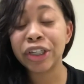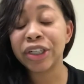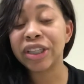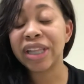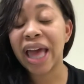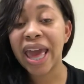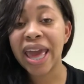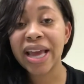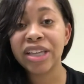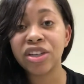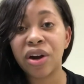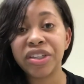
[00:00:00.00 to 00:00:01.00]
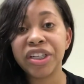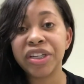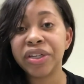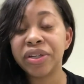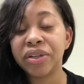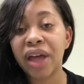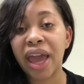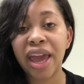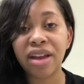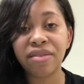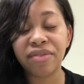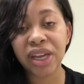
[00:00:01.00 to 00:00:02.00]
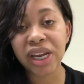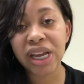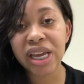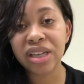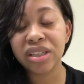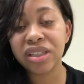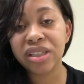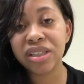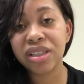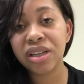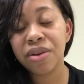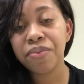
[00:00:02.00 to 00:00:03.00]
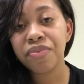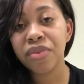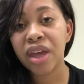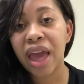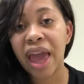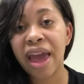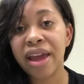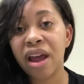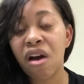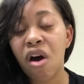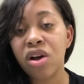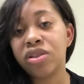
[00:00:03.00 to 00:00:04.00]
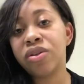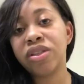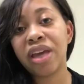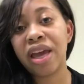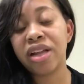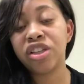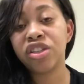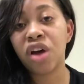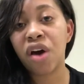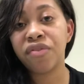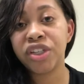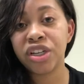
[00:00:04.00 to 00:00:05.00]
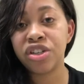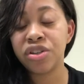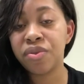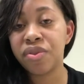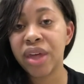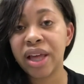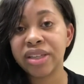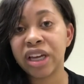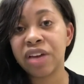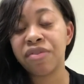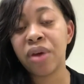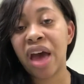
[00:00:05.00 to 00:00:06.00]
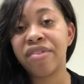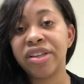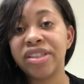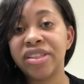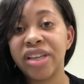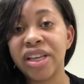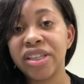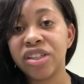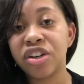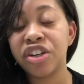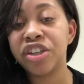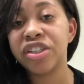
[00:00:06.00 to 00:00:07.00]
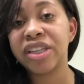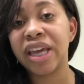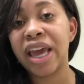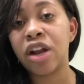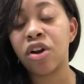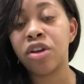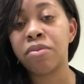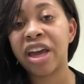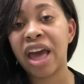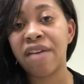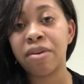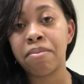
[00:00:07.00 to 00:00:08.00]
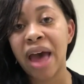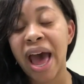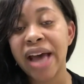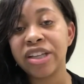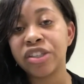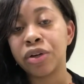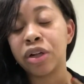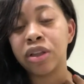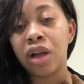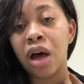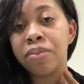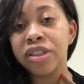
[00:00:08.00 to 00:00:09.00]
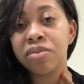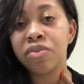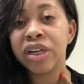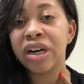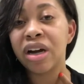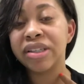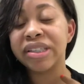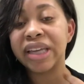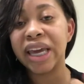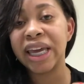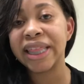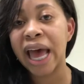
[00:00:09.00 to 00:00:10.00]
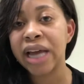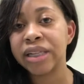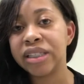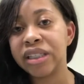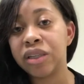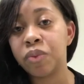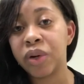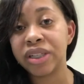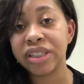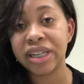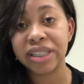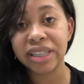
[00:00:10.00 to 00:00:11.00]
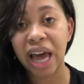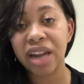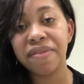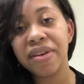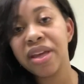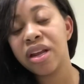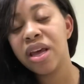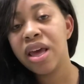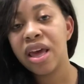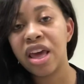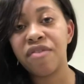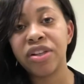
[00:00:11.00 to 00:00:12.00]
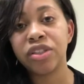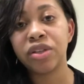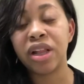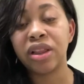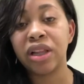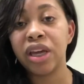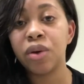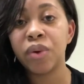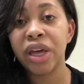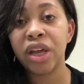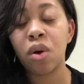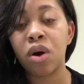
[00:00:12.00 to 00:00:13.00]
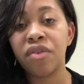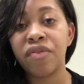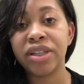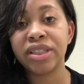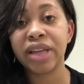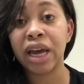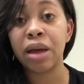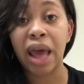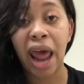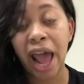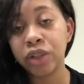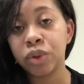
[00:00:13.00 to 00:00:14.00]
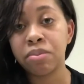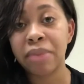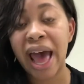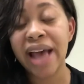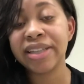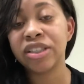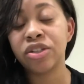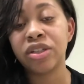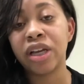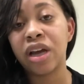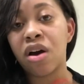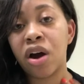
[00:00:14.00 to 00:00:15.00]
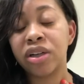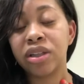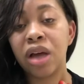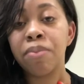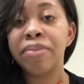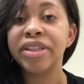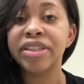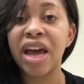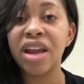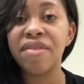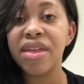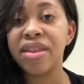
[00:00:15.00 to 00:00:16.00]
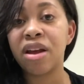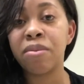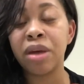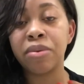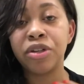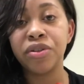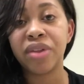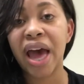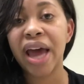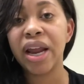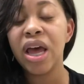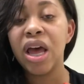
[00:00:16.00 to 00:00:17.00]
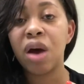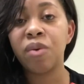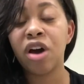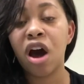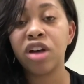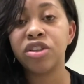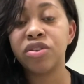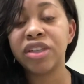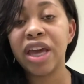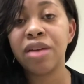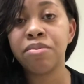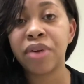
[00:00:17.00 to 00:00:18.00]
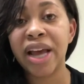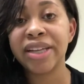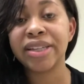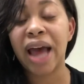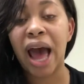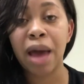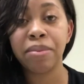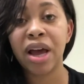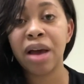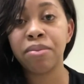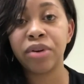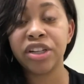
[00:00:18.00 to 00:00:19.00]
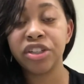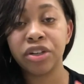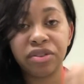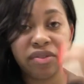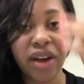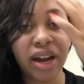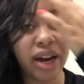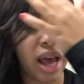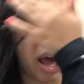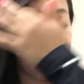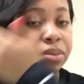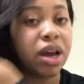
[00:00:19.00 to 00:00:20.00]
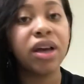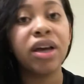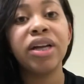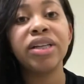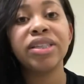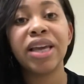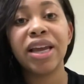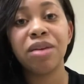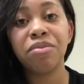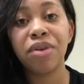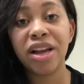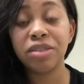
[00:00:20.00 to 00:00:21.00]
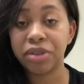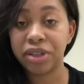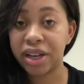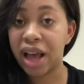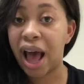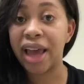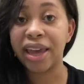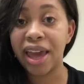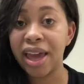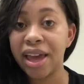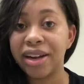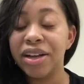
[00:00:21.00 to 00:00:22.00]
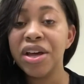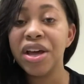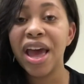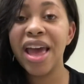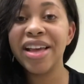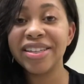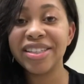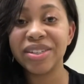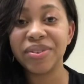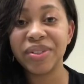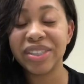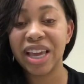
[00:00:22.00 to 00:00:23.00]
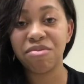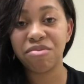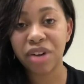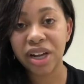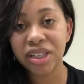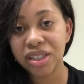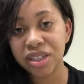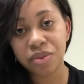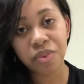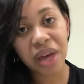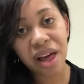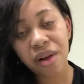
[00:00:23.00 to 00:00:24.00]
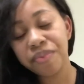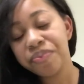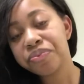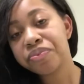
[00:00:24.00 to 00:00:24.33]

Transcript: your legs, arterial and venous. And I also scan soft tissue things, like if you have a cyst on your skin or you might have a mass or a lump somewhere, I'll scan that and see what's inside of it. If it's a liquid or if it's like an actual mass and there's like a hard lump inside of it, then I'll be able to do that. We also scan breasts. I'm not breast certified and I'm not good at scanning breasts, but I can. So we scan breasts as well.